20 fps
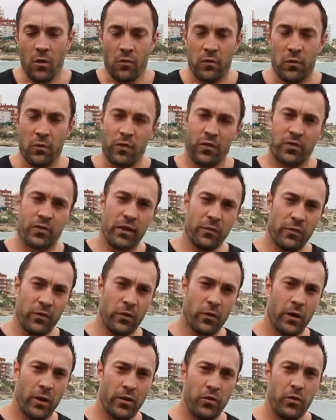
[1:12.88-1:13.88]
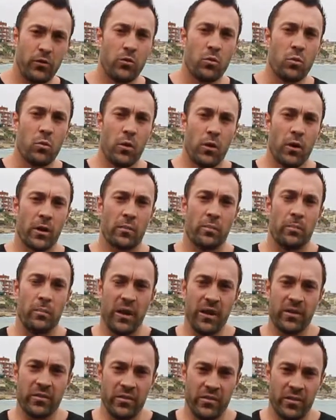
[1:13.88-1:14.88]
For the stuff that I do to work
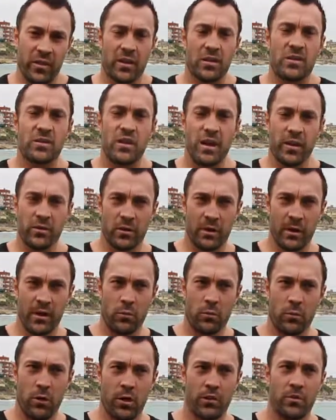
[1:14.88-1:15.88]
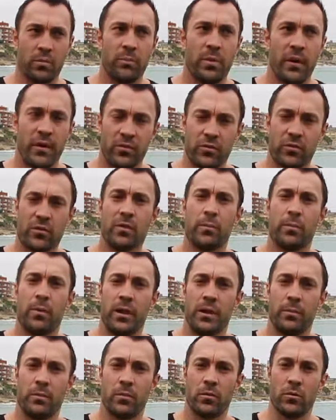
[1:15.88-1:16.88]
best, generally it works best for the
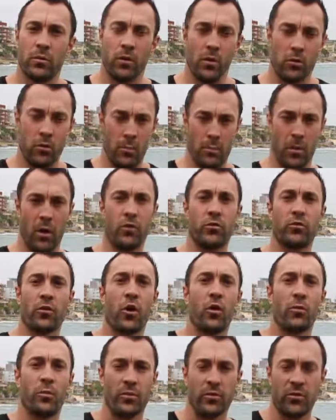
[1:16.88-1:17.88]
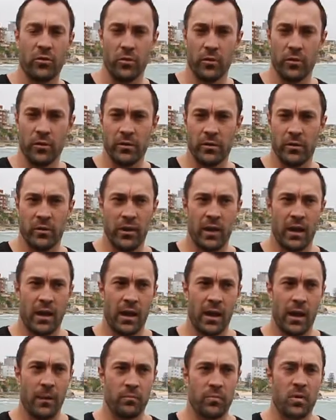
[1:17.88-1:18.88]
people who are most open to
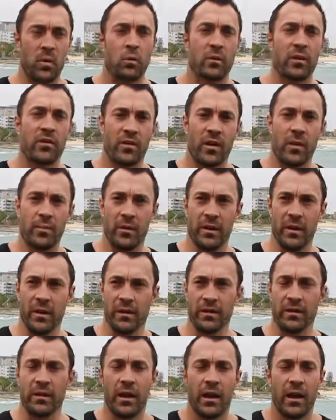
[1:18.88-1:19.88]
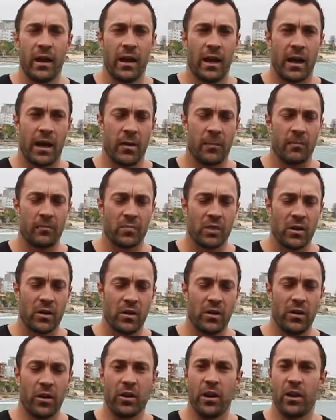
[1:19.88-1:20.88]
it. What does that mean?
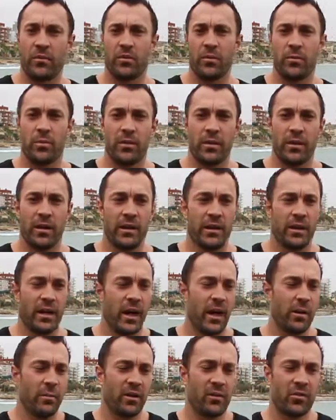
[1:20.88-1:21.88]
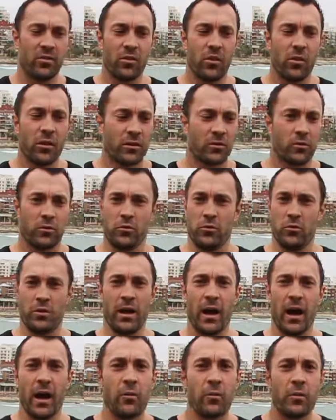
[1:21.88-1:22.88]
You don't have to be excited or doing
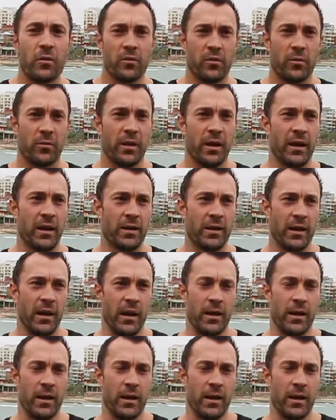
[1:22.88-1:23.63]
cartwheels about